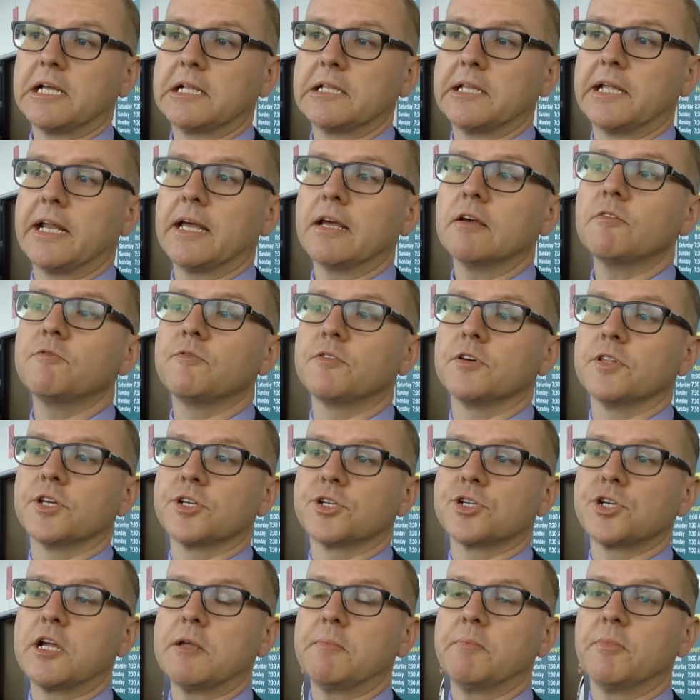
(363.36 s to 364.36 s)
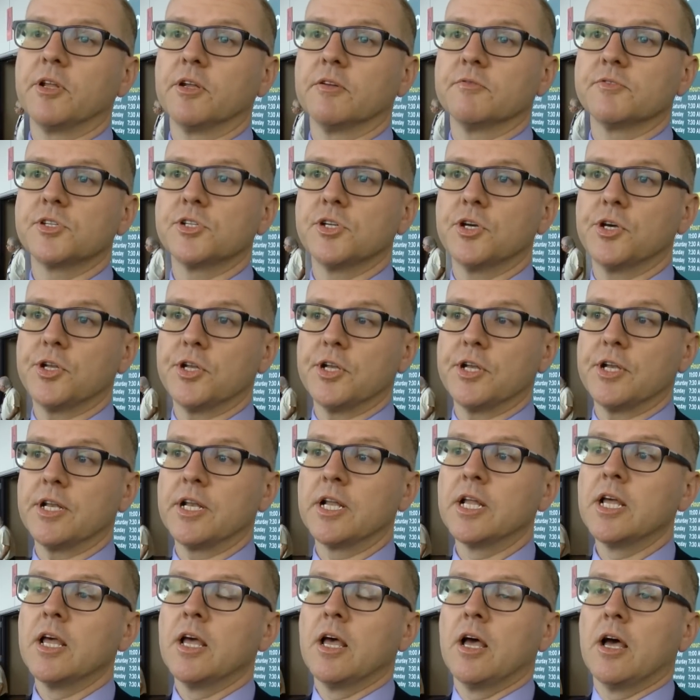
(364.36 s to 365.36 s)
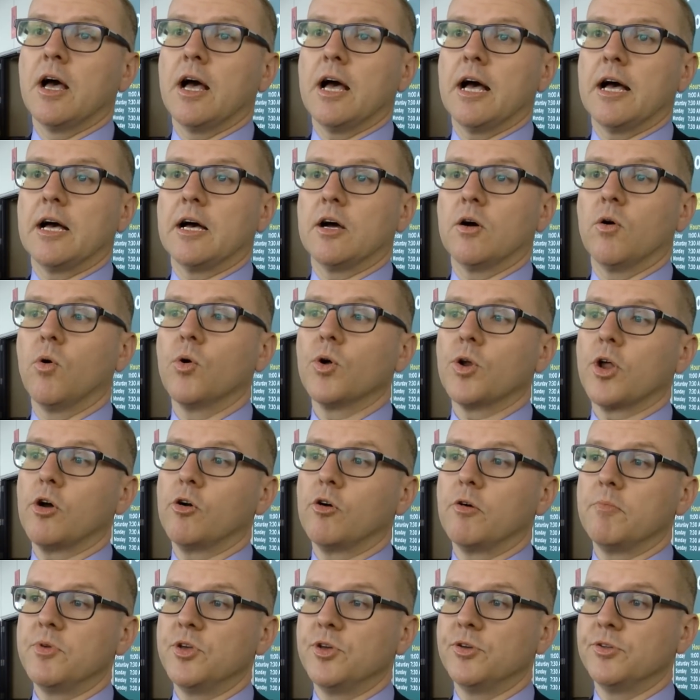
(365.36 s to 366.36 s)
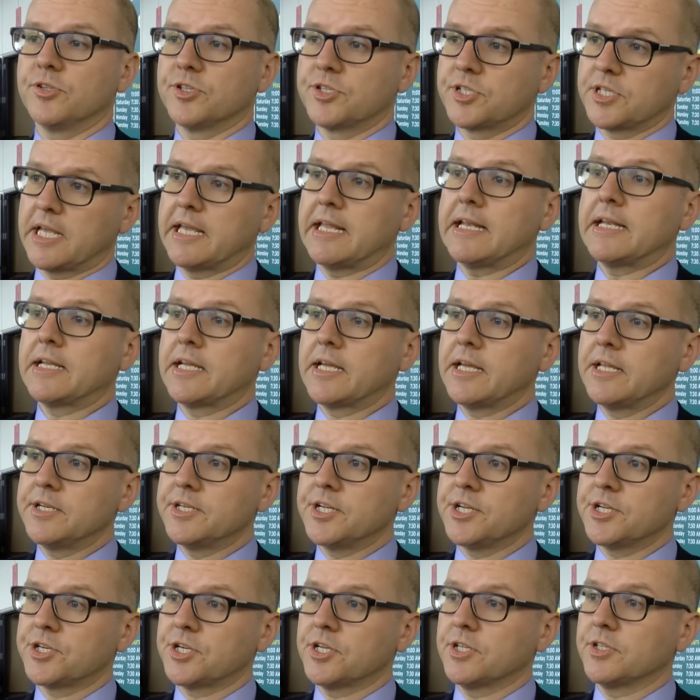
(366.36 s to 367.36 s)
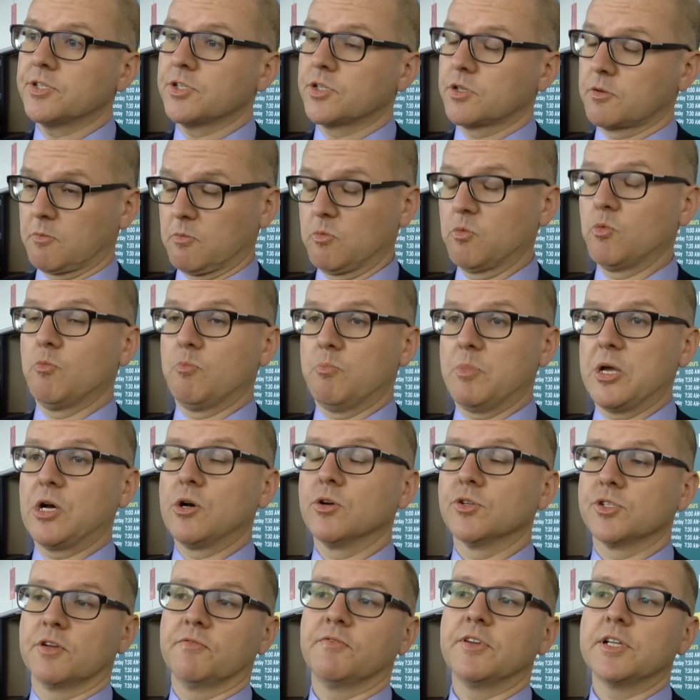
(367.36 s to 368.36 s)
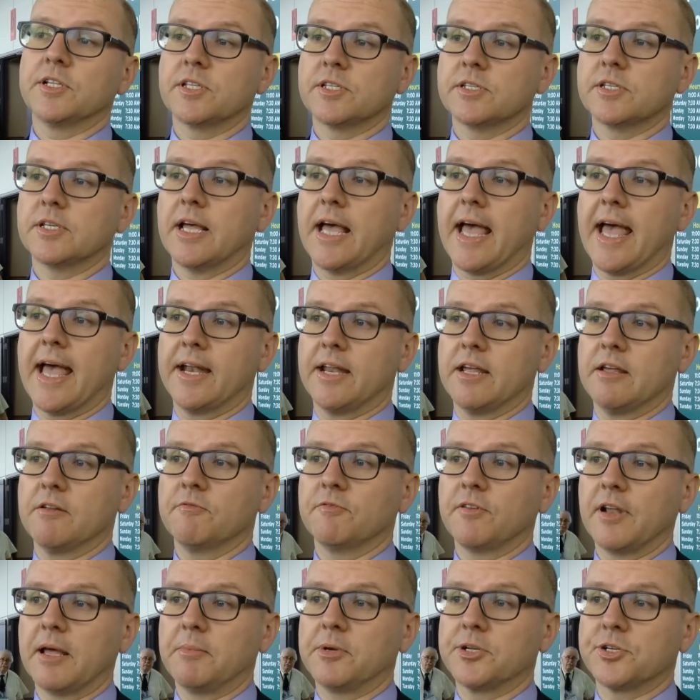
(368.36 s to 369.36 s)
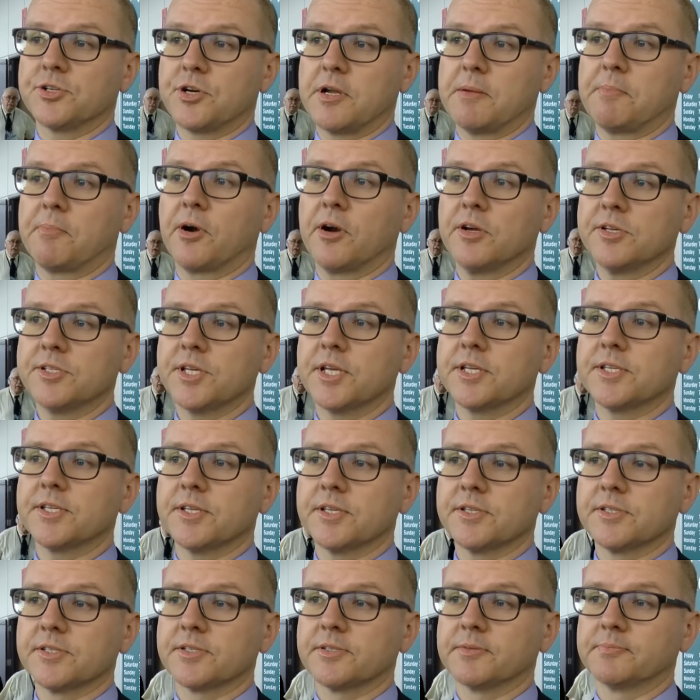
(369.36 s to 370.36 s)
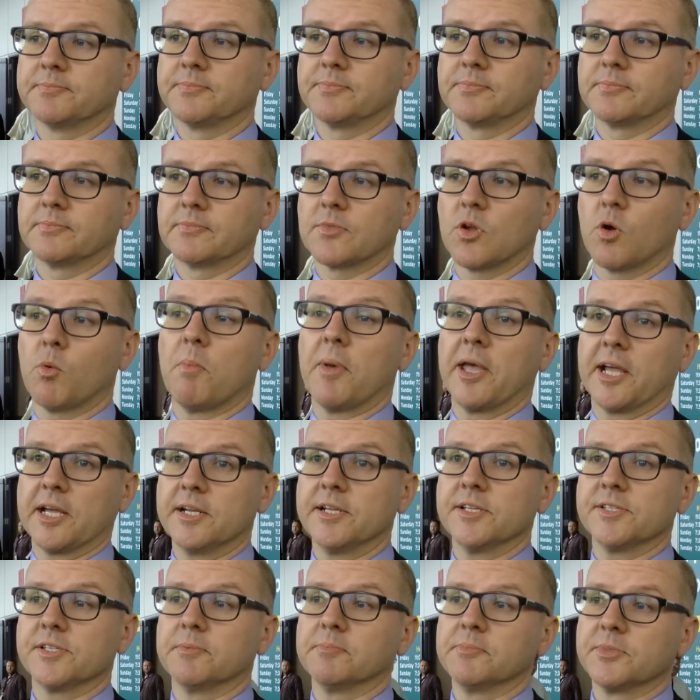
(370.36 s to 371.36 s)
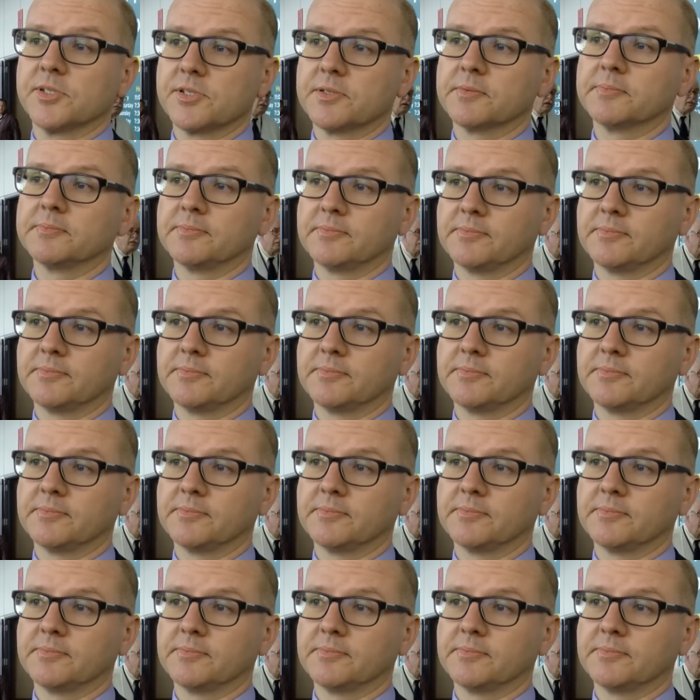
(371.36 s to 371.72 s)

clinic for the treatment of certain autoimmune skin conditions because of its anti-inflammatory processes or mechanisms.